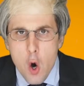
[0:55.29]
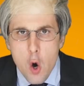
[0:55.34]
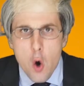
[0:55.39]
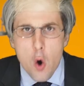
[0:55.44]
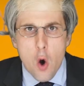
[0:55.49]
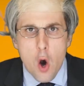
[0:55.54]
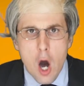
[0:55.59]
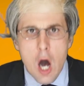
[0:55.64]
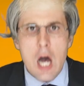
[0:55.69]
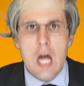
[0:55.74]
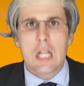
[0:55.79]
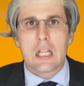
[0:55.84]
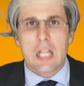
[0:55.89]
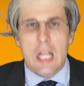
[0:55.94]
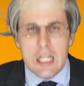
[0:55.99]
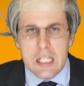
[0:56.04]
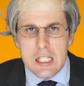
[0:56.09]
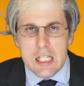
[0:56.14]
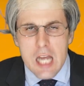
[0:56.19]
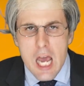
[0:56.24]
Or
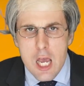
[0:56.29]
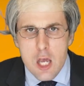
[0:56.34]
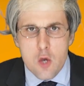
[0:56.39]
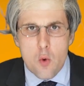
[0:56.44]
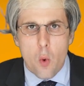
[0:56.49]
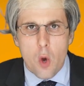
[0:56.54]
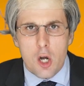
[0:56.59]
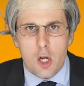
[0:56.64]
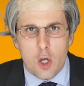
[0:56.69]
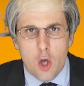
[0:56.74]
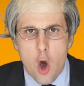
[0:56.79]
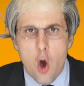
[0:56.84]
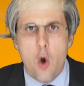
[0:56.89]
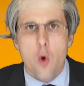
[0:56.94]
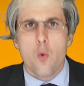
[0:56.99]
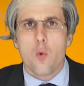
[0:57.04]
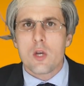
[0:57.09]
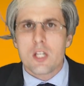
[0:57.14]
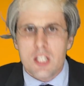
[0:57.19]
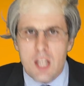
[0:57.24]
let's say you want to go
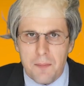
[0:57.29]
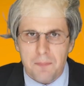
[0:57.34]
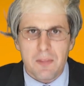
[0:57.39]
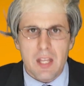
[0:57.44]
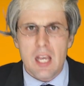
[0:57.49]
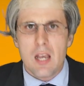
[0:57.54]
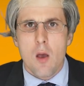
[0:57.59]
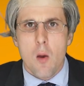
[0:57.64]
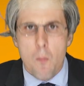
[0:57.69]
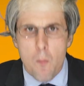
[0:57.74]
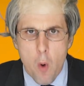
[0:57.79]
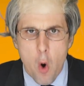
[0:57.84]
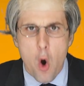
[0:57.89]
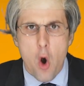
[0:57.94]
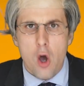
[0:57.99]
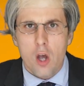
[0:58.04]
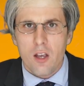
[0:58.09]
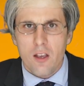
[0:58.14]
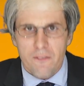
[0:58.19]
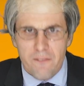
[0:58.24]
with something
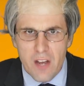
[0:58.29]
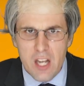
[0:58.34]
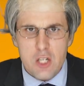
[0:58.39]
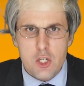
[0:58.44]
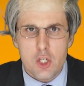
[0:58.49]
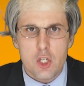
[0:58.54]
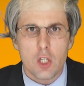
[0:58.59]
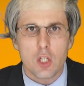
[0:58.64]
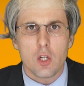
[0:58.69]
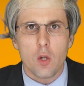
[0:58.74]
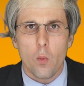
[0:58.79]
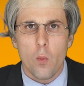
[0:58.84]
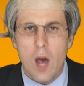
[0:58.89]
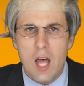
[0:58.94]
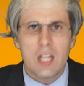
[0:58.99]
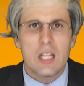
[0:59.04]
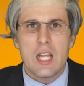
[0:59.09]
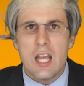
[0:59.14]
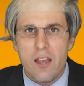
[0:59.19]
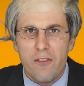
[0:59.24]
more conventional.
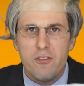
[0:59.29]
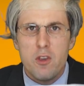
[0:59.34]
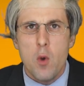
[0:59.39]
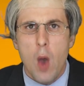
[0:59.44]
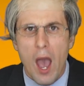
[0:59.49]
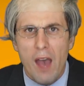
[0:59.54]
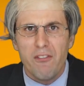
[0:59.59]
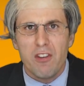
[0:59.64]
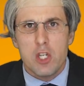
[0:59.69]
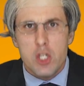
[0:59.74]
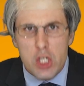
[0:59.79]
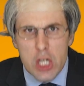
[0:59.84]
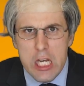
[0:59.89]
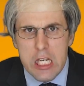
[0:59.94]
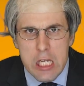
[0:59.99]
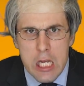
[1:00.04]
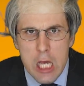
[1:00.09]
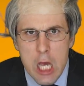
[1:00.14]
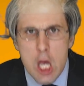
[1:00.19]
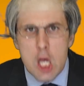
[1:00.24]
Well, if you have a
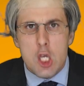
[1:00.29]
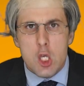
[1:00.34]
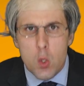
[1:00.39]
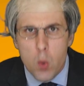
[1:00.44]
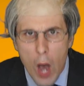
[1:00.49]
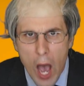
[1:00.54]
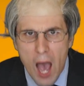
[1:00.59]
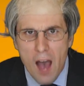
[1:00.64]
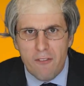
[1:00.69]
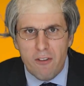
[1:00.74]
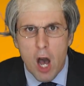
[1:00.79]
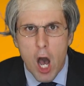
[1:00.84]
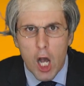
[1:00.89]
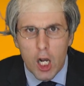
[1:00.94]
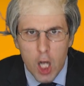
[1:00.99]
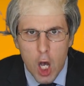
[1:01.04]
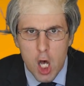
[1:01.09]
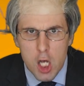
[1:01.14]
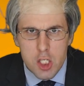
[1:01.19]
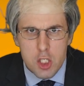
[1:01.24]
sheet, you have a
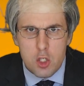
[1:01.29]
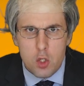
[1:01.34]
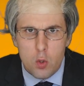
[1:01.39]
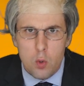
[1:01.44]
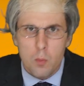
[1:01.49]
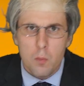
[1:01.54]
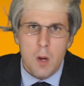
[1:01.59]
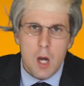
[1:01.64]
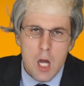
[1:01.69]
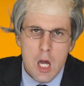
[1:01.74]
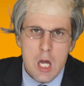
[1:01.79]
costume.